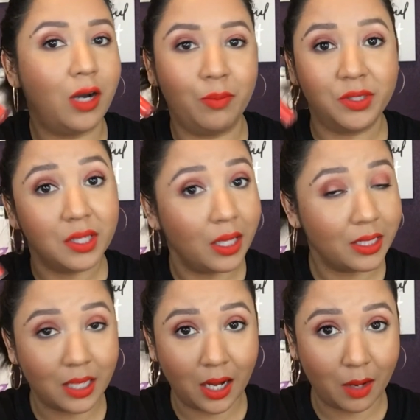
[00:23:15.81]
I'm still
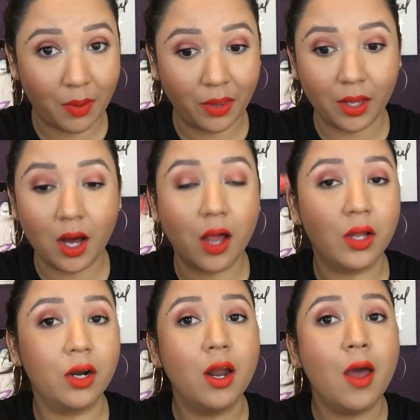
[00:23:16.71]
excited about the
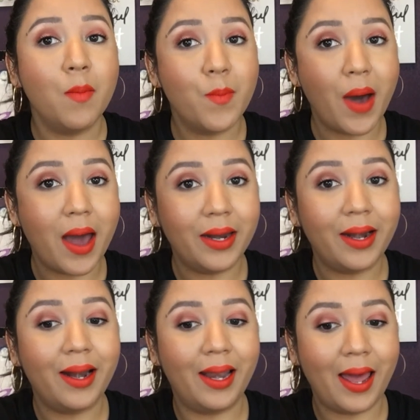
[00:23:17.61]
color, but
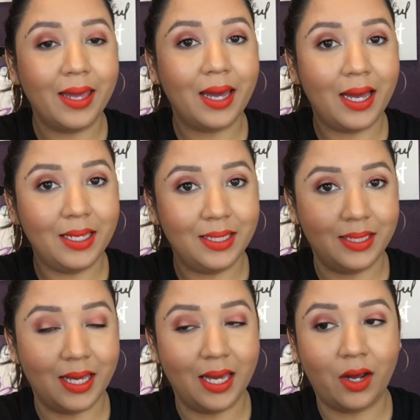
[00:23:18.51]
like I said,